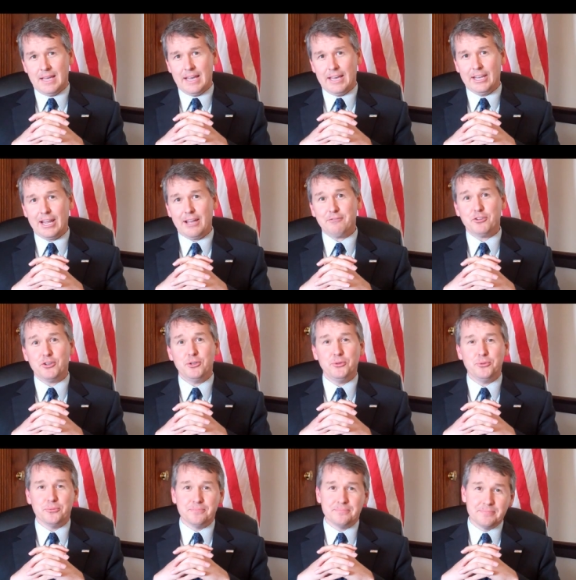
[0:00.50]
Good
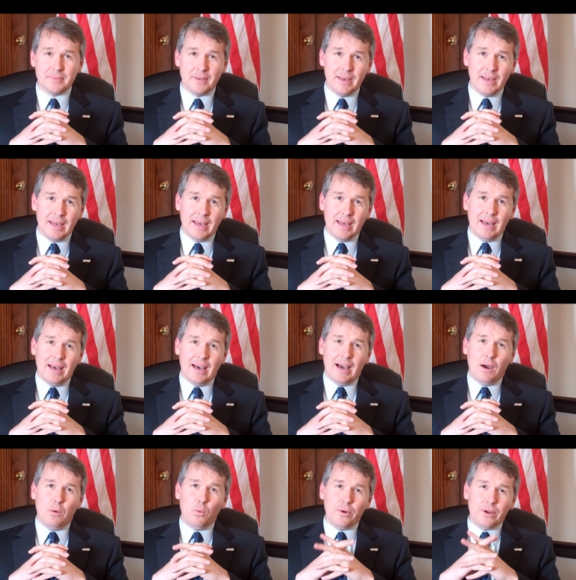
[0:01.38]
afternoon.
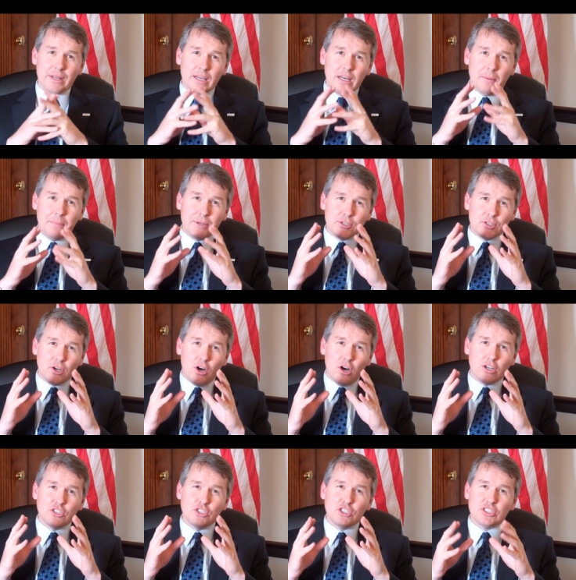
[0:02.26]
I want to come and
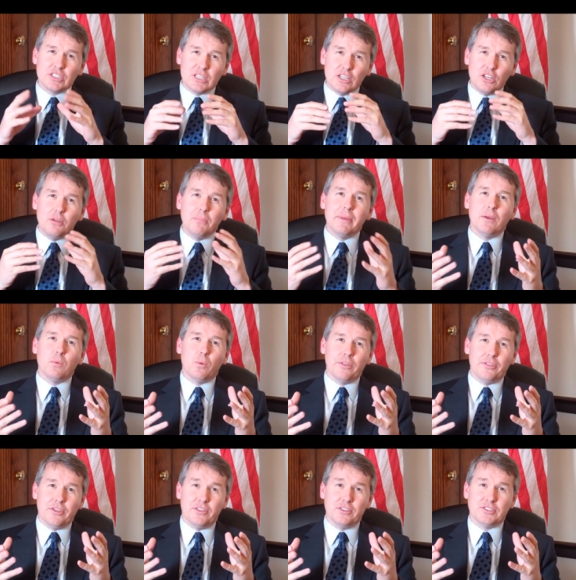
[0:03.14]
talk just a little bit
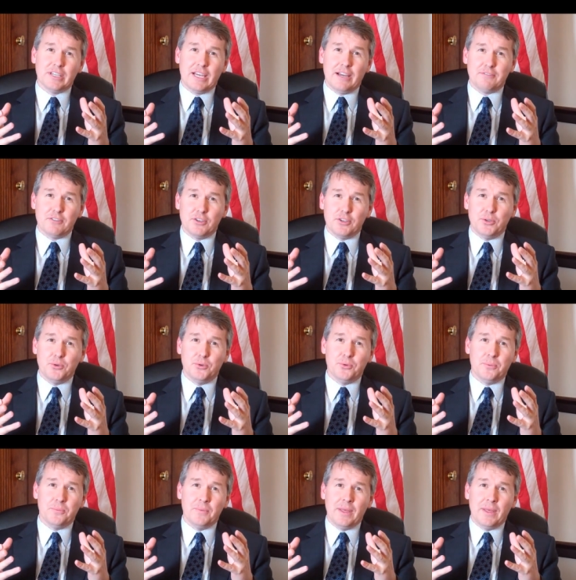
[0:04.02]
with you this afternoon